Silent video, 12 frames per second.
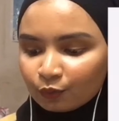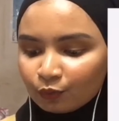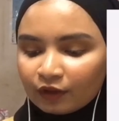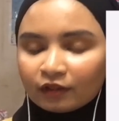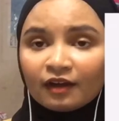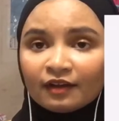
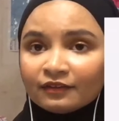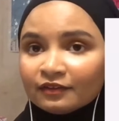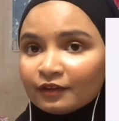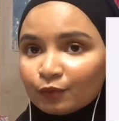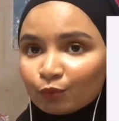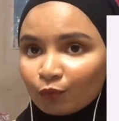Well, other
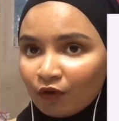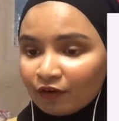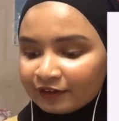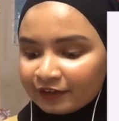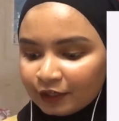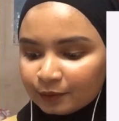than war
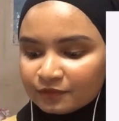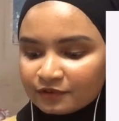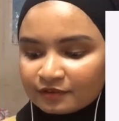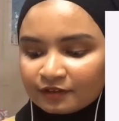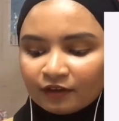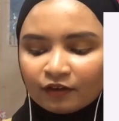games,
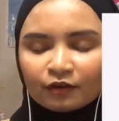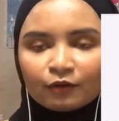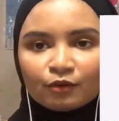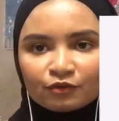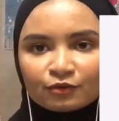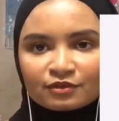there are
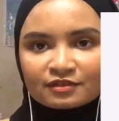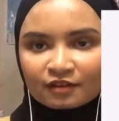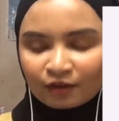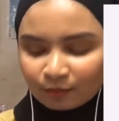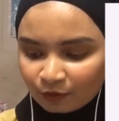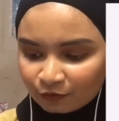also
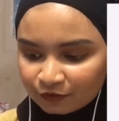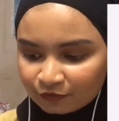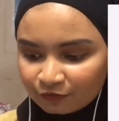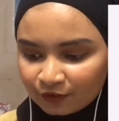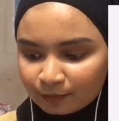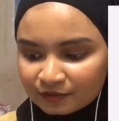some of the
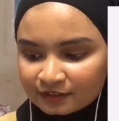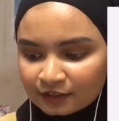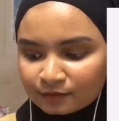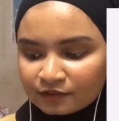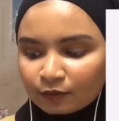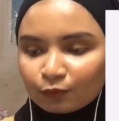famous
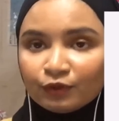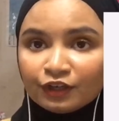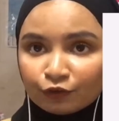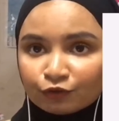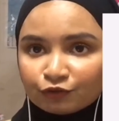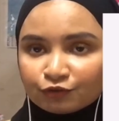games that we
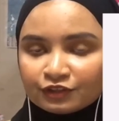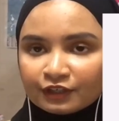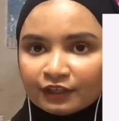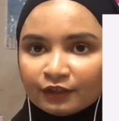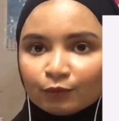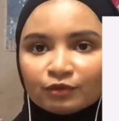know
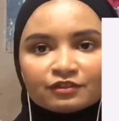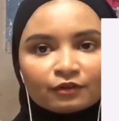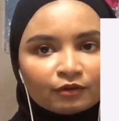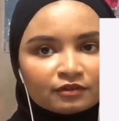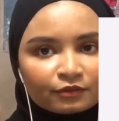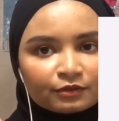today was
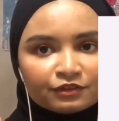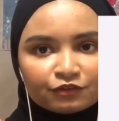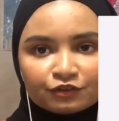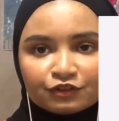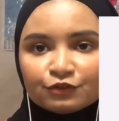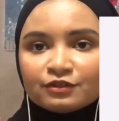also
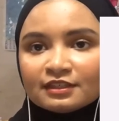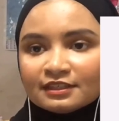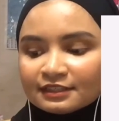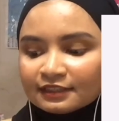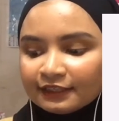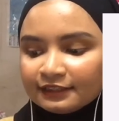introduced in
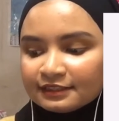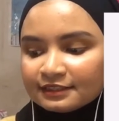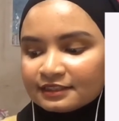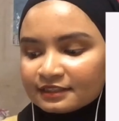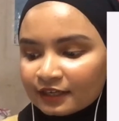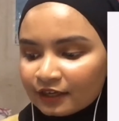the
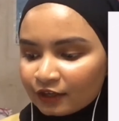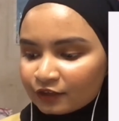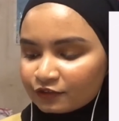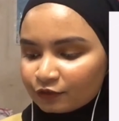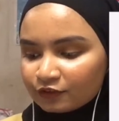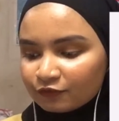90s.
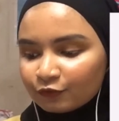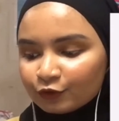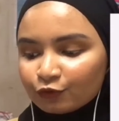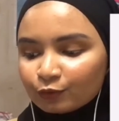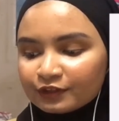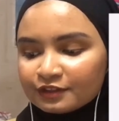So the
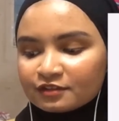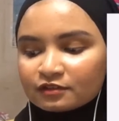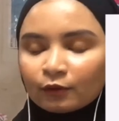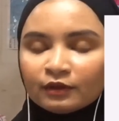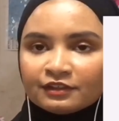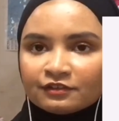first one is
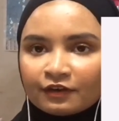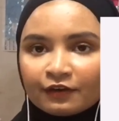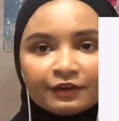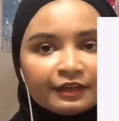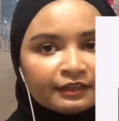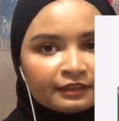Solitaire
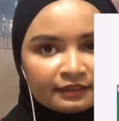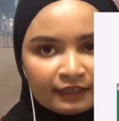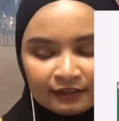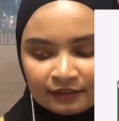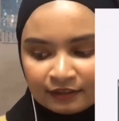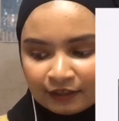in the
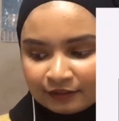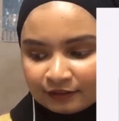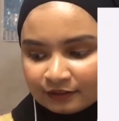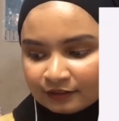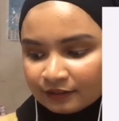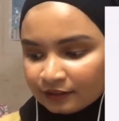
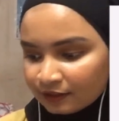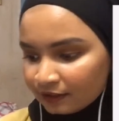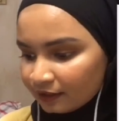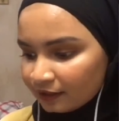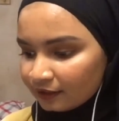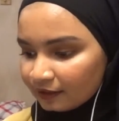1990,
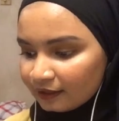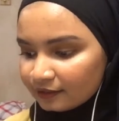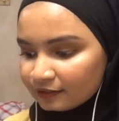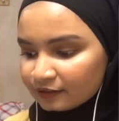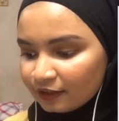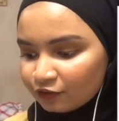and
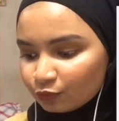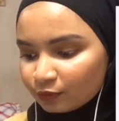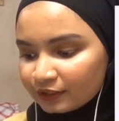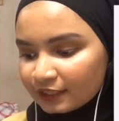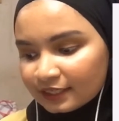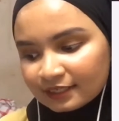the next
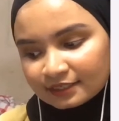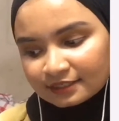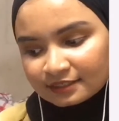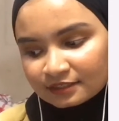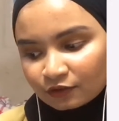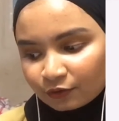one is
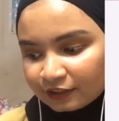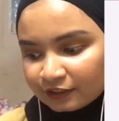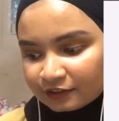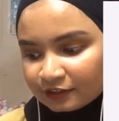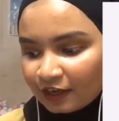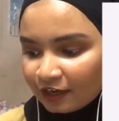Sonic
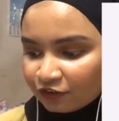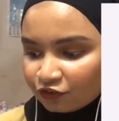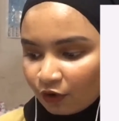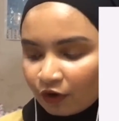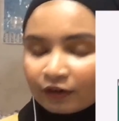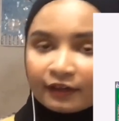the
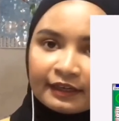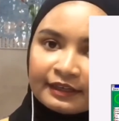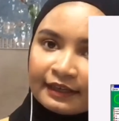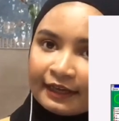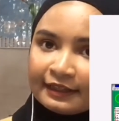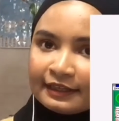Hedgehog in
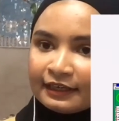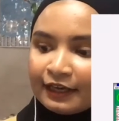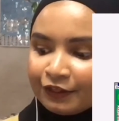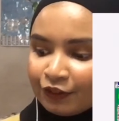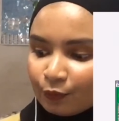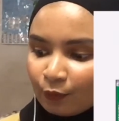
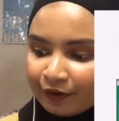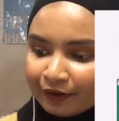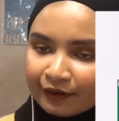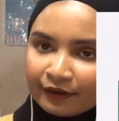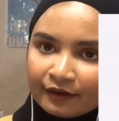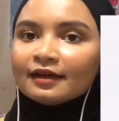1991.